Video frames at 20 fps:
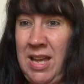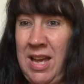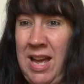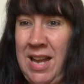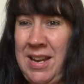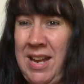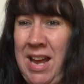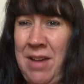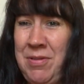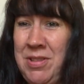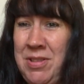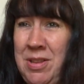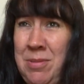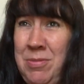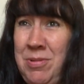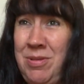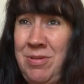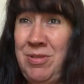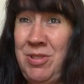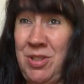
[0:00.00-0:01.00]
And having them
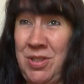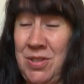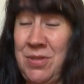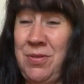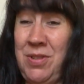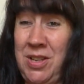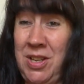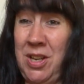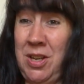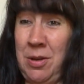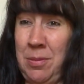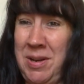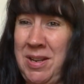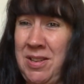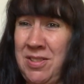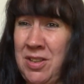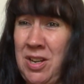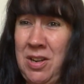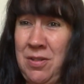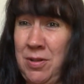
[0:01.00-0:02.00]
just for you. I mean,
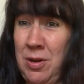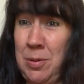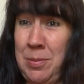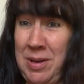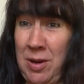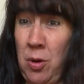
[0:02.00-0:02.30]
it's going to feel a bit